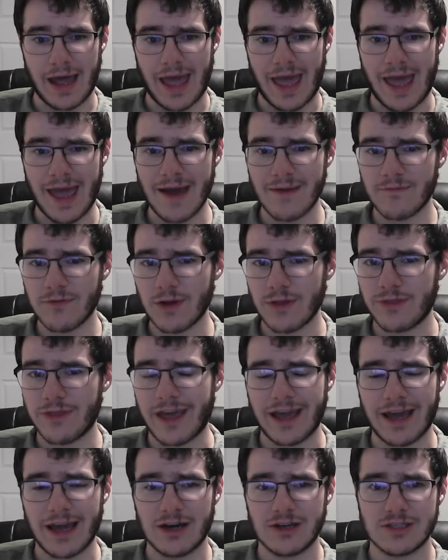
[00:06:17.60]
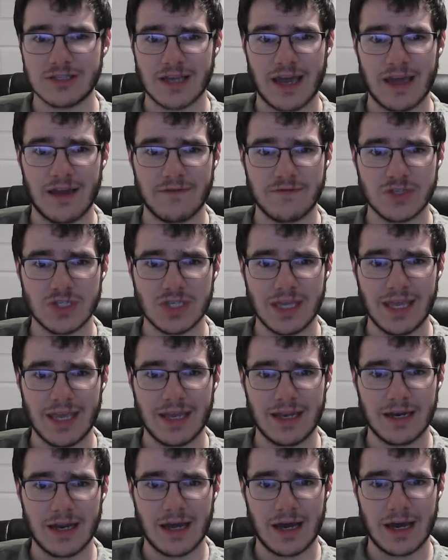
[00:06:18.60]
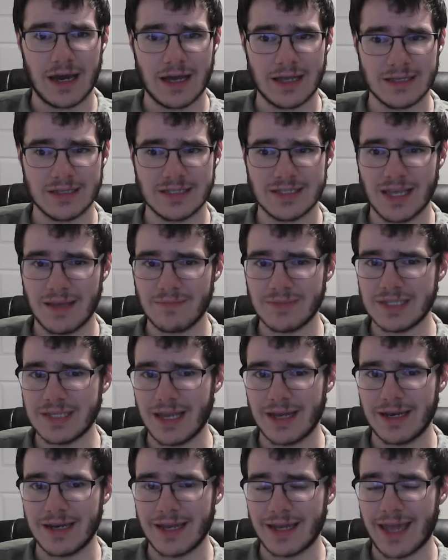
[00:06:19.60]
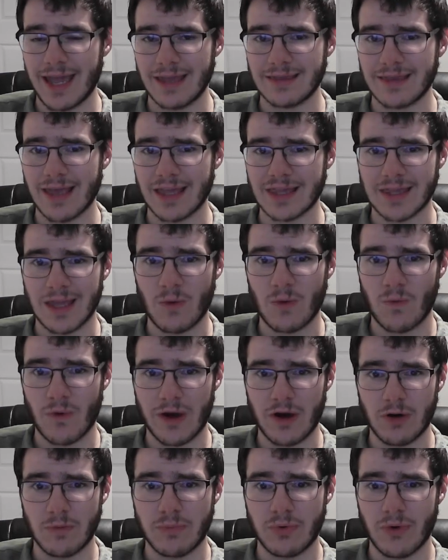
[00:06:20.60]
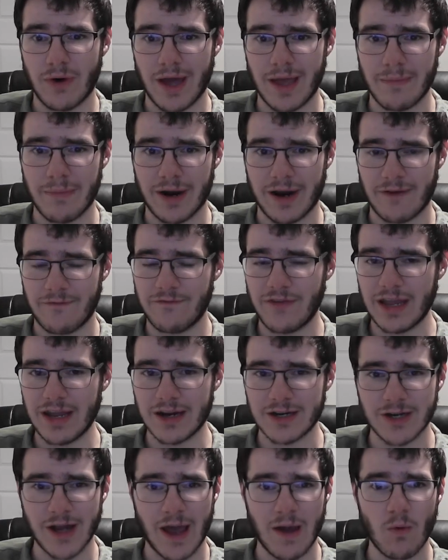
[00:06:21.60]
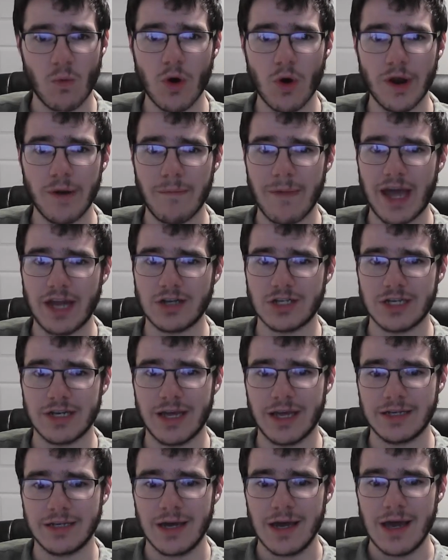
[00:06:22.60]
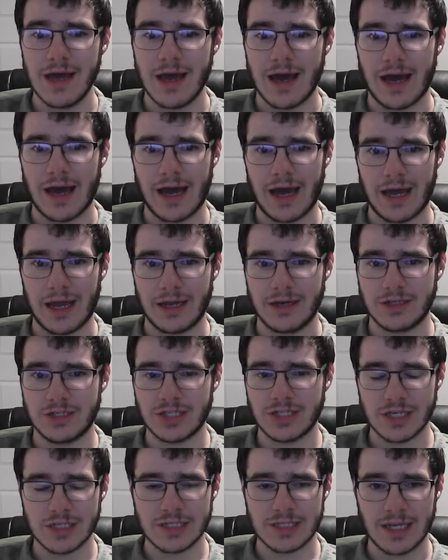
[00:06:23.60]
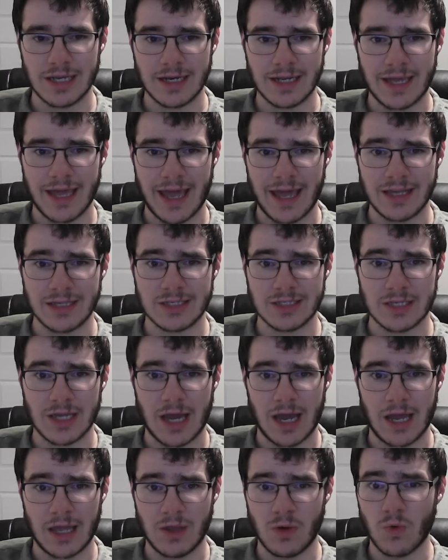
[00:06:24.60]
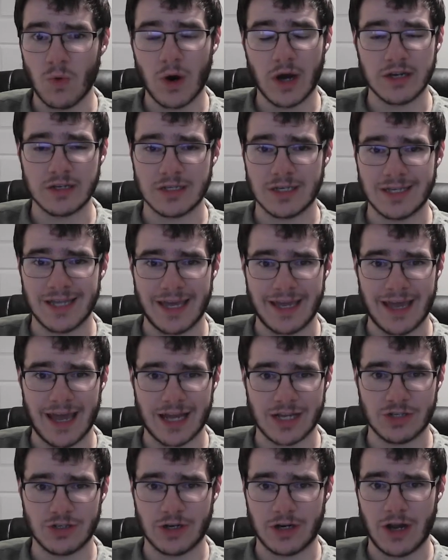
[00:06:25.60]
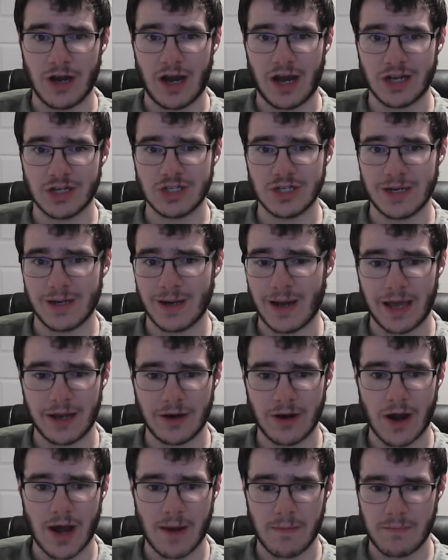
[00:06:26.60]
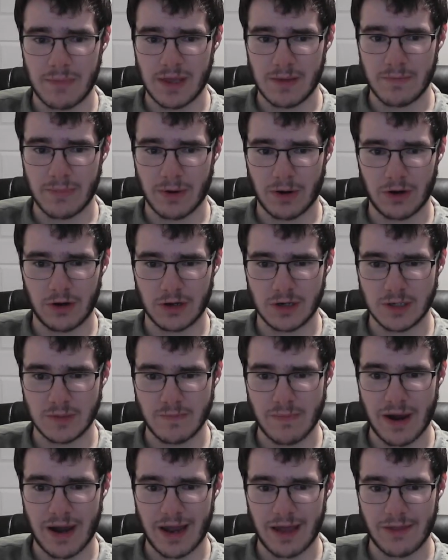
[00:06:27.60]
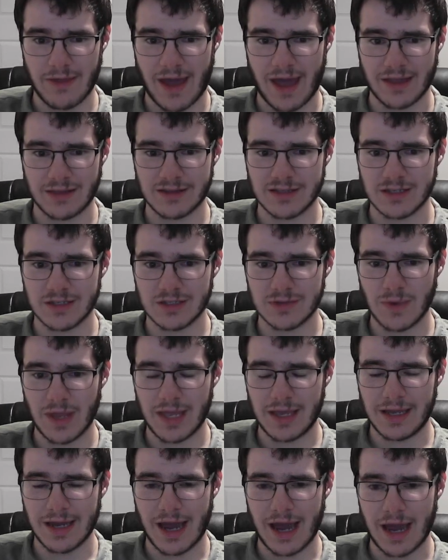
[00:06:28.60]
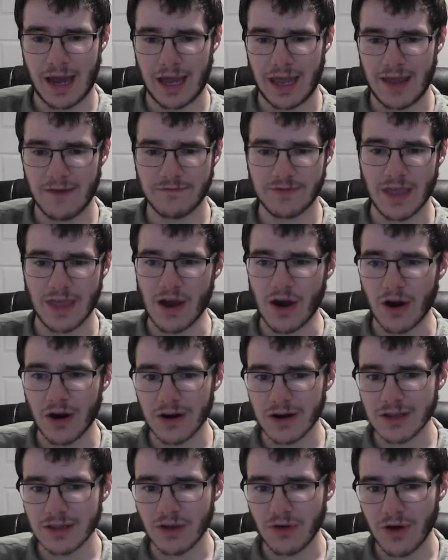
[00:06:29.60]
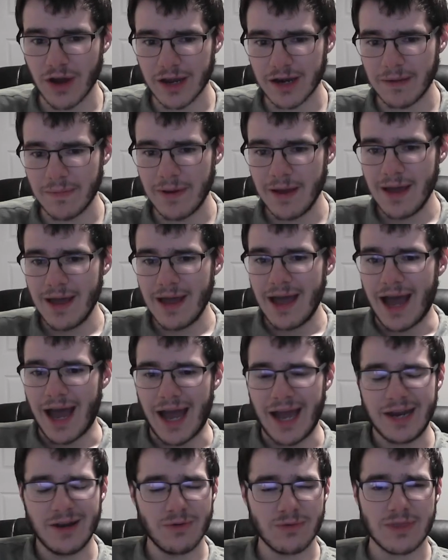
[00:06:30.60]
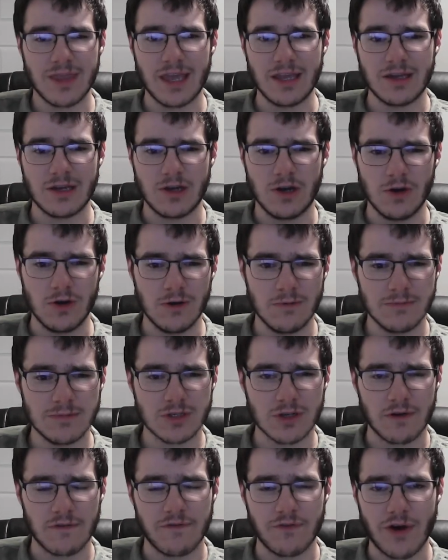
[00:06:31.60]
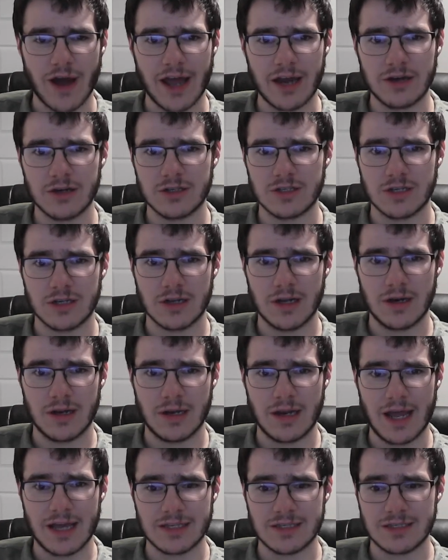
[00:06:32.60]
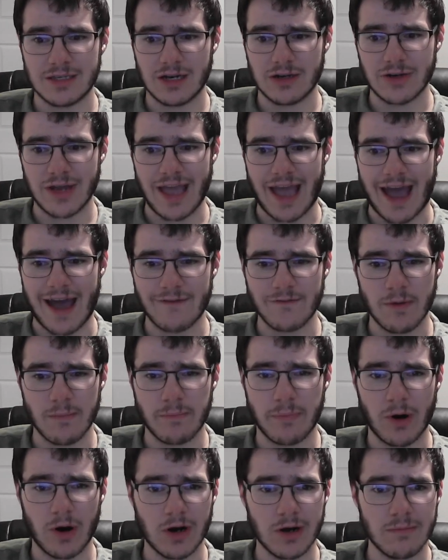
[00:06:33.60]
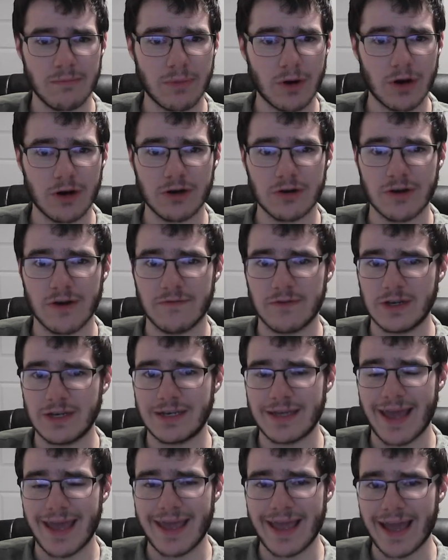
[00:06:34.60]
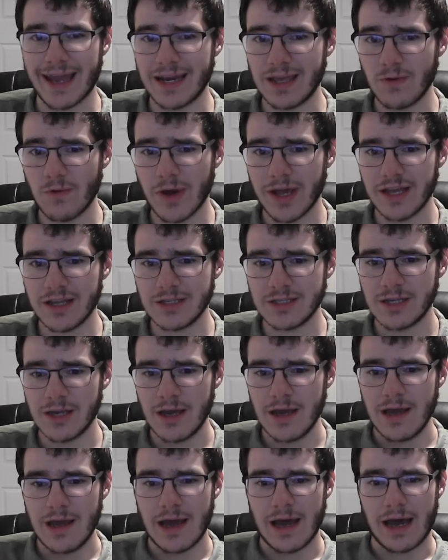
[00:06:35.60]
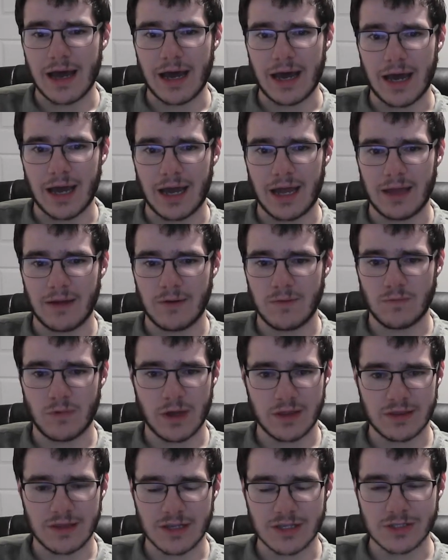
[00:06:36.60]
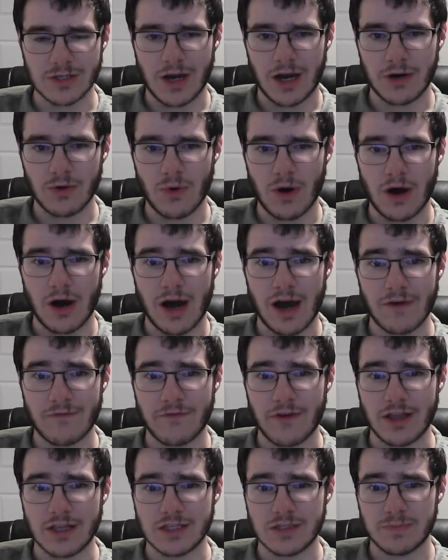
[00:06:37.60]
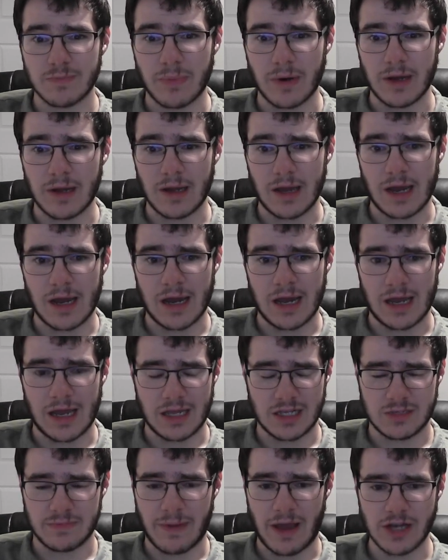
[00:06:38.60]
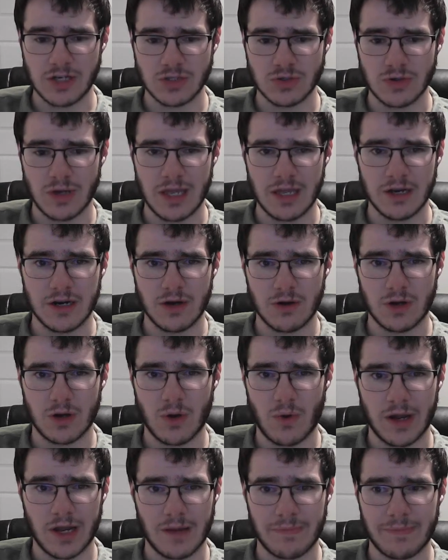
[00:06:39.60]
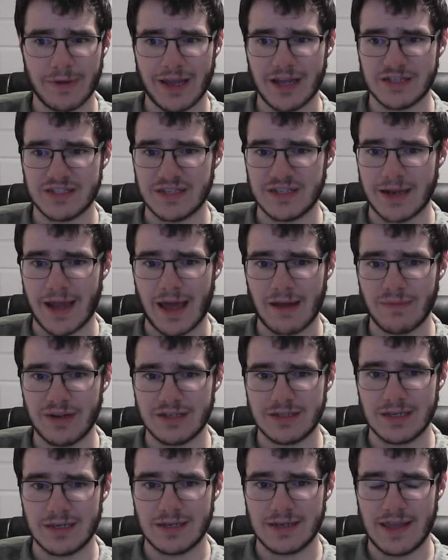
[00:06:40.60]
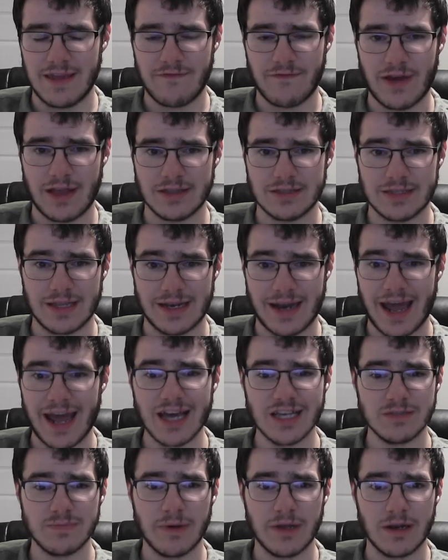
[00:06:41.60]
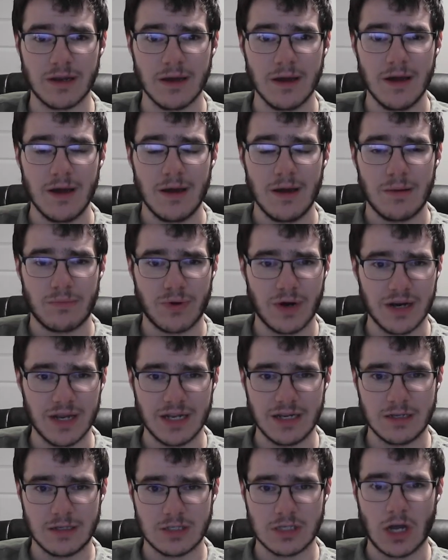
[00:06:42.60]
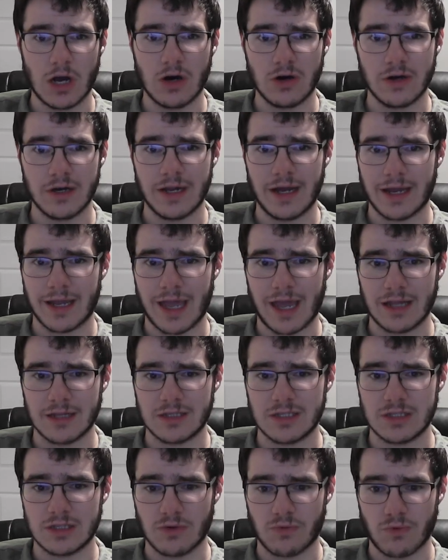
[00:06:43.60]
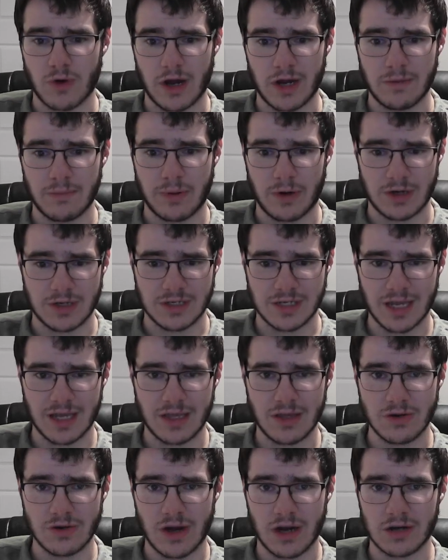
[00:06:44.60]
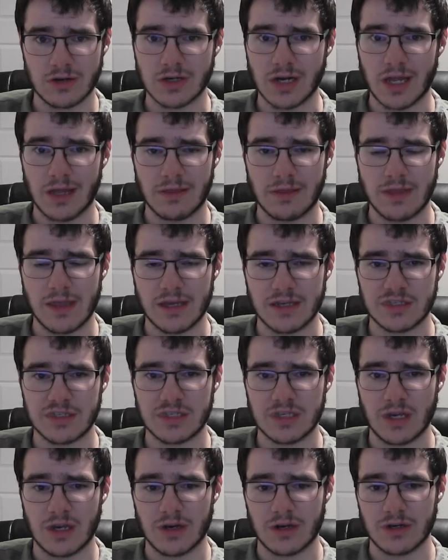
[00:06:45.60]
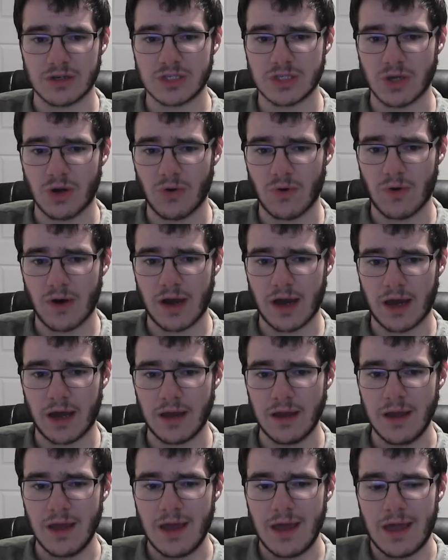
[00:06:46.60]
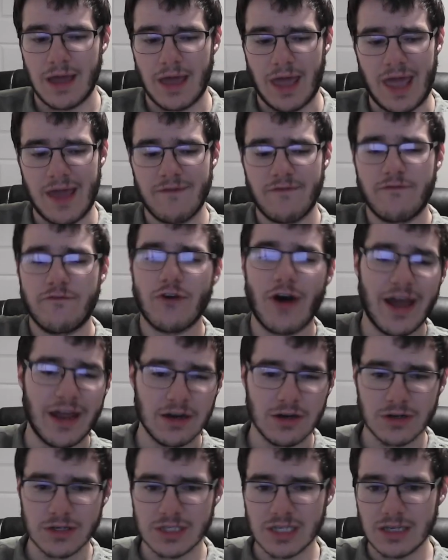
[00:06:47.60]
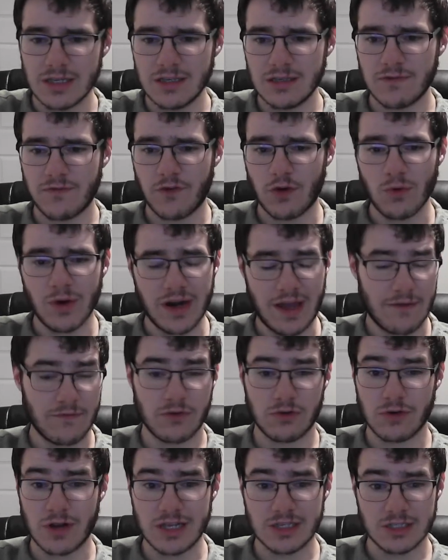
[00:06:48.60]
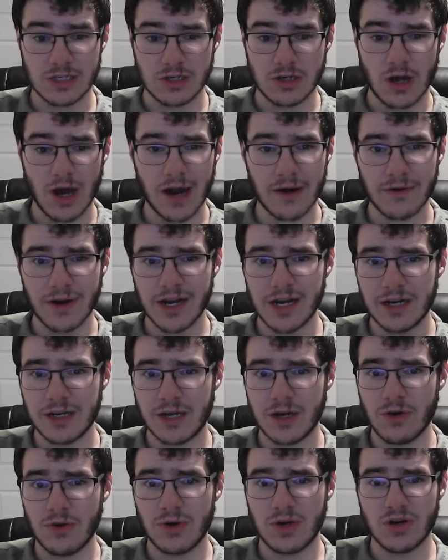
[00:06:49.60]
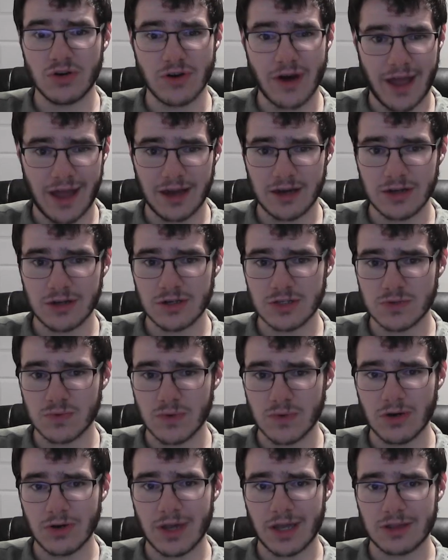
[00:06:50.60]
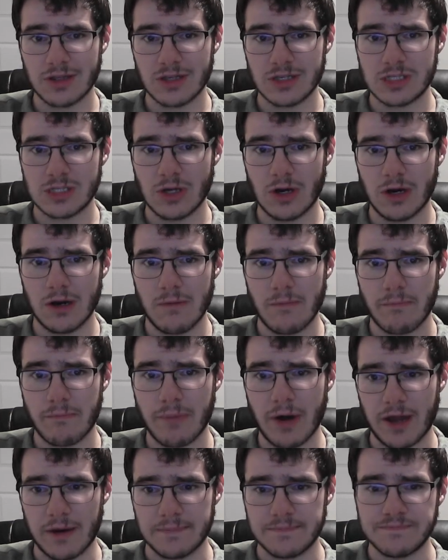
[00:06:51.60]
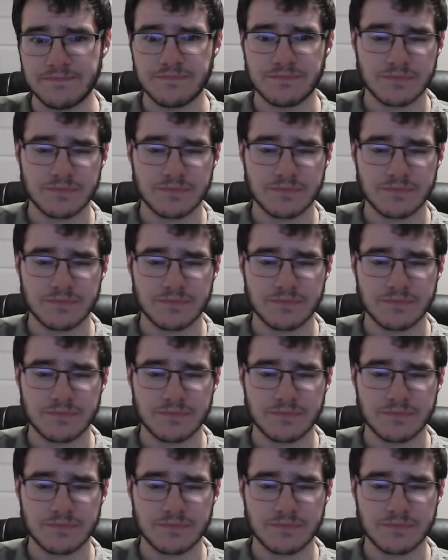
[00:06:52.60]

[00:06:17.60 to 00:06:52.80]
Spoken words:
everything else I have seen seems to indicate that they will play. But I figured I would mention it just in case you want to take extra caution and not be burned by that this week. If they are in the lineup, I don't think Coombs or Flanders are going to necessarily have a barn burner of a day anyways with this Ottawa offense, but especially, going up against an Edmonton defense that has been pretty solid against the run, particularly this year. So if Flanders is, for whatever reason, not ready to go, Galanders will get the start, but